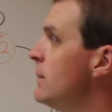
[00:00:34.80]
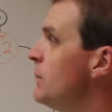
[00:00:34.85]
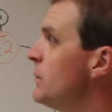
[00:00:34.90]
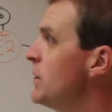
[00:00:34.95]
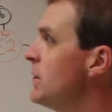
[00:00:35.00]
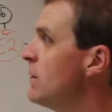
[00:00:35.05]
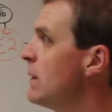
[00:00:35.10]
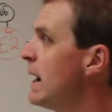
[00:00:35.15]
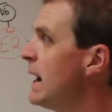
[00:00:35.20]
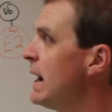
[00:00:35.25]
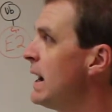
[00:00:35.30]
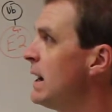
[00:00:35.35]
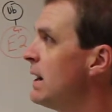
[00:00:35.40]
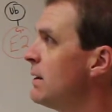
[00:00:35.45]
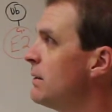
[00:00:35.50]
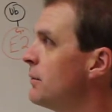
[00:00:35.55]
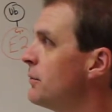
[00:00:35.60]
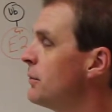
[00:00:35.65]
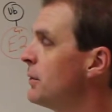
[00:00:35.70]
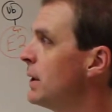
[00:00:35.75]
You
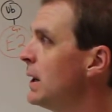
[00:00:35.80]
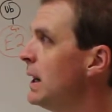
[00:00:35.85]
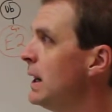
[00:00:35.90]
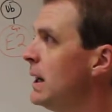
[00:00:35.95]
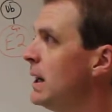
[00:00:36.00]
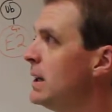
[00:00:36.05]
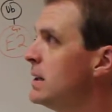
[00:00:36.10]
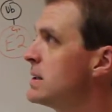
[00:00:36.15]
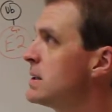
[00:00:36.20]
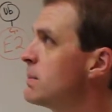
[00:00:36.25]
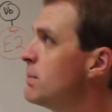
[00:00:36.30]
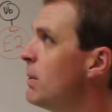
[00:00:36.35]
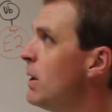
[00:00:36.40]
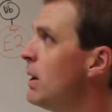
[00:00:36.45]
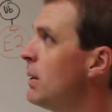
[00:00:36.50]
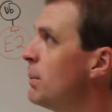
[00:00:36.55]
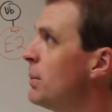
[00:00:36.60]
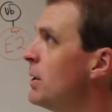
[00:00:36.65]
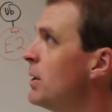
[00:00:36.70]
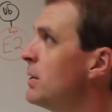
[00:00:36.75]
have a
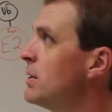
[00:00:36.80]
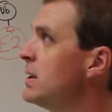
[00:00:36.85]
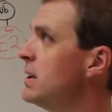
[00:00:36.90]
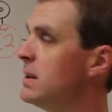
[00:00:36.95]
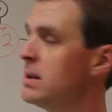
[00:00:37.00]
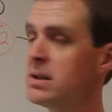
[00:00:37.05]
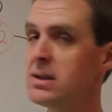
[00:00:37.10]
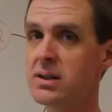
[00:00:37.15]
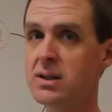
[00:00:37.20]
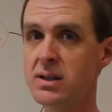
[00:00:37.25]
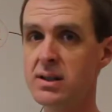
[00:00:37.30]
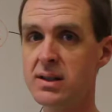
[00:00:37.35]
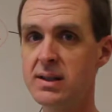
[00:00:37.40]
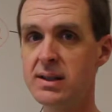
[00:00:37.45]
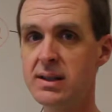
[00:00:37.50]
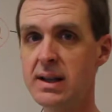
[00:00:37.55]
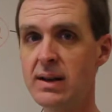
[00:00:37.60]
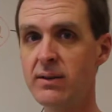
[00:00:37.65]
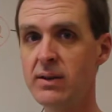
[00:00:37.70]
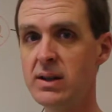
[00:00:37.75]
small protein that's
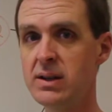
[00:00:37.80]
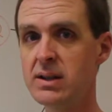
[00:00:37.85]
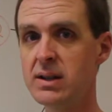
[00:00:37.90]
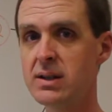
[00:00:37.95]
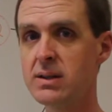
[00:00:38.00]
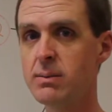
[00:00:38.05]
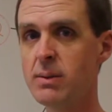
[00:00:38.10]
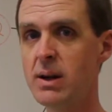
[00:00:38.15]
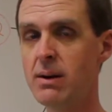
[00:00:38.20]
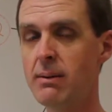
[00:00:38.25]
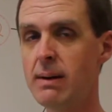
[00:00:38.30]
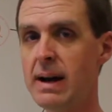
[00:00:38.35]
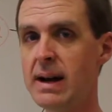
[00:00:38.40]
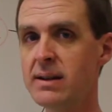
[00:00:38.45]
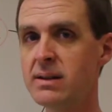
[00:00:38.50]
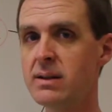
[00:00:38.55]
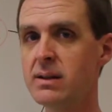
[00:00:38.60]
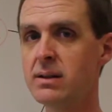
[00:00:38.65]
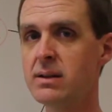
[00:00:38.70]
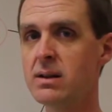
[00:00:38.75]
just 76 amino
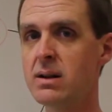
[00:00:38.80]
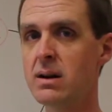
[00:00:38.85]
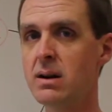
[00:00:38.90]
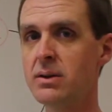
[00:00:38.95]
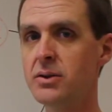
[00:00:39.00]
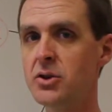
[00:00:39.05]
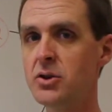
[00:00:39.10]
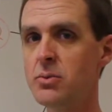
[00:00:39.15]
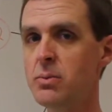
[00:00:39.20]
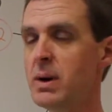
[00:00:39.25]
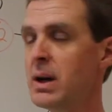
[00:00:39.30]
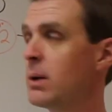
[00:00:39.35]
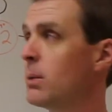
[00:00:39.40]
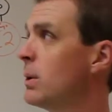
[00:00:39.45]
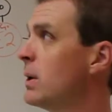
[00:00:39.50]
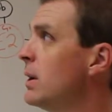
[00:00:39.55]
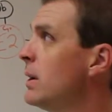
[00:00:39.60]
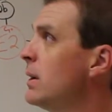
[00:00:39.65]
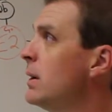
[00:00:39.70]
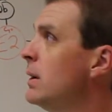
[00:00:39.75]
acids called
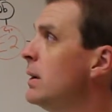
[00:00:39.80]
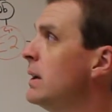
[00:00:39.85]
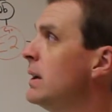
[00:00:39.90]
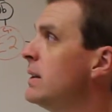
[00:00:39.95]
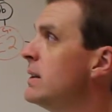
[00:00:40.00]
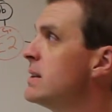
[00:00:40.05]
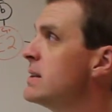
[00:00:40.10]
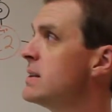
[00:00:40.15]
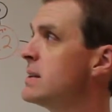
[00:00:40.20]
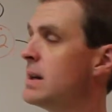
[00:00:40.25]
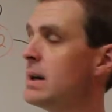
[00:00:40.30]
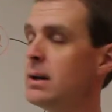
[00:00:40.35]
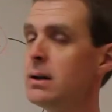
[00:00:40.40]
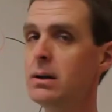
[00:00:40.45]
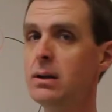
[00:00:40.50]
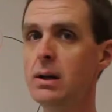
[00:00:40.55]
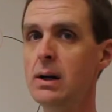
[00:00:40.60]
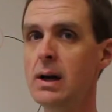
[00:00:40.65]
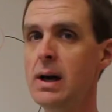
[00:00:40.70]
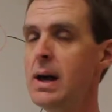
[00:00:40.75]
ubiquitin in the
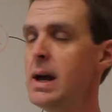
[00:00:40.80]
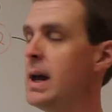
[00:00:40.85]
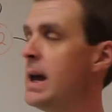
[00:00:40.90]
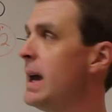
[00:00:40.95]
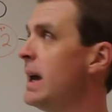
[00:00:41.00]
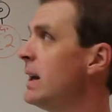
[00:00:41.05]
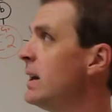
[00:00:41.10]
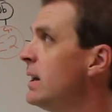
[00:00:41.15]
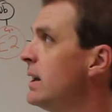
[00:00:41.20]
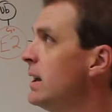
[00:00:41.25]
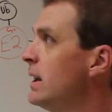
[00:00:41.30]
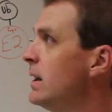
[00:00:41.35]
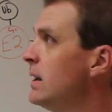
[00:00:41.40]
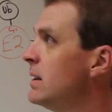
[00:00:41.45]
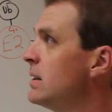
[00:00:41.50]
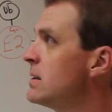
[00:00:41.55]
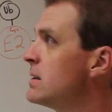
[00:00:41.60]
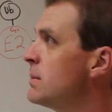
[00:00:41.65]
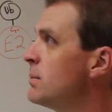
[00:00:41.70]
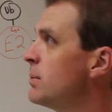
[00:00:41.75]
cell, and it
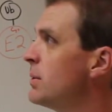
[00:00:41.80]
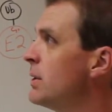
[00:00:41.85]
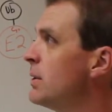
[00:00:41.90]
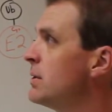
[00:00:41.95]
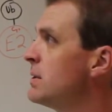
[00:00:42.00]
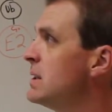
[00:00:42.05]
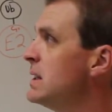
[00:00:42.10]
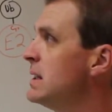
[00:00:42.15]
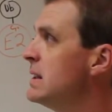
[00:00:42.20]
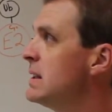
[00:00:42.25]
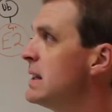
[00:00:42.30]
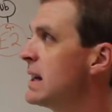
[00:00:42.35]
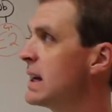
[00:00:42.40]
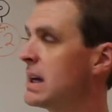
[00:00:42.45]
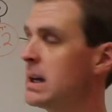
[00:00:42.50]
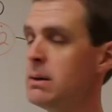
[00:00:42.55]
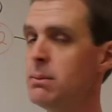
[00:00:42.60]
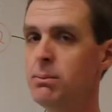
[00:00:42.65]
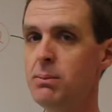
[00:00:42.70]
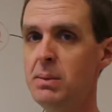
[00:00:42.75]
is a protein that
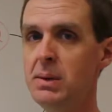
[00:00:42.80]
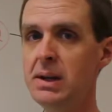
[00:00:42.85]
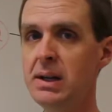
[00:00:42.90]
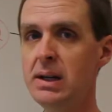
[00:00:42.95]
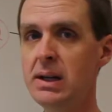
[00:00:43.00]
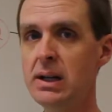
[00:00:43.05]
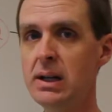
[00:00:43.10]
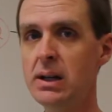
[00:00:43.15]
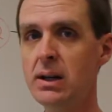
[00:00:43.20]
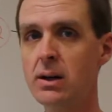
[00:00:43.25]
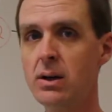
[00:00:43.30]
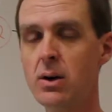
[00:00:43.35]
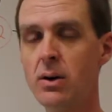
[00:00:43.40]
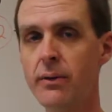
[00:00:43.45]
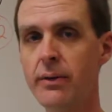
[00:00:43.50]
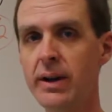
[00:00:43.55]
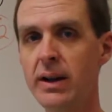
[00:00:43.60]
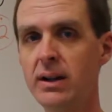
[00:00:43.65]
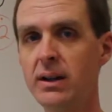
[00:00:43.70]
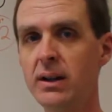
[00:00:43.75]
can be
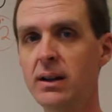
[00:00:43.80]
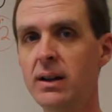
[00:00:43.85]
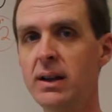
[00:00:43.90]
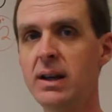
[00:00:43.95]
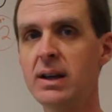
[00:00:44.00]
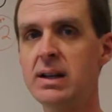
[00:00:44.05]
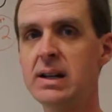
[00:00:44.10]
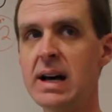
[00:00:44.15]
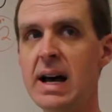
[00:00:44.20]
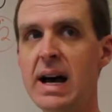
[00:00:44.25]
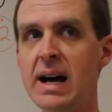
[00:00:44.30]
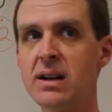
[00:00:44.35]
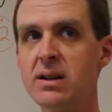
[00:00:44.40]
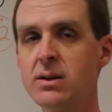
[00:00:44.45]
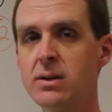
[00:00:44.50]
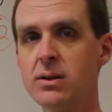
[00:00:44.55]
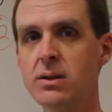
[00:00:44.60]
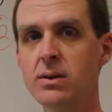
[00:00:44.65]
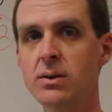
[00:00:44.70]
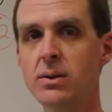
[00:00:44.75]
covalently
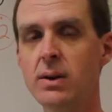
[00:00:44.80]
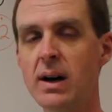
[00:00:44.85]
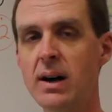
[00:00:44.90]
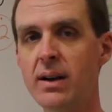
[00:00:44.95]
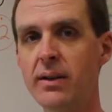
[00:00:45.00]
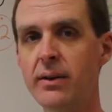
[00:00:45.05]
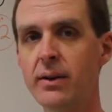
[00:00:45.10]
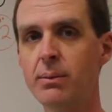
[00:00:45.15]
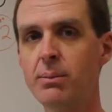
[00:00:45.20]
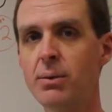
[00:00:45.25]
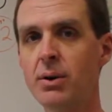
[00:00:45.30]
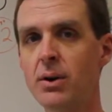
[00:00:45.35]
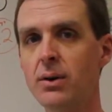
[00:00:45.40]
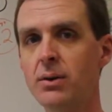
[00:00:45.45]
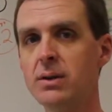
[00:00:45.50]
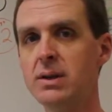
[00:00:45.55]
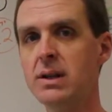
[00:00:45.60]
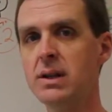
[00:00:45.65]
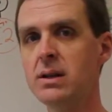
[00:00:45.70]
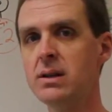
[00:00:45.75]
attached to other
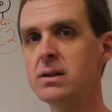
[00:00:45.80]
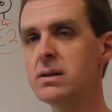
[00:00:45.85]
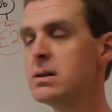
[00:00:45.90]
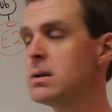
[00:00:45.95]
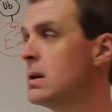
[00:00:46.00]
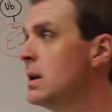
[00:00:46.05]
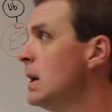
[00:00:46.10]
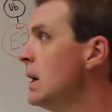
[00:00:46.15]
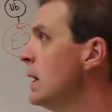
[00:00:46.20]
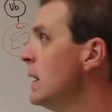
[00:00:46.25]
proteins.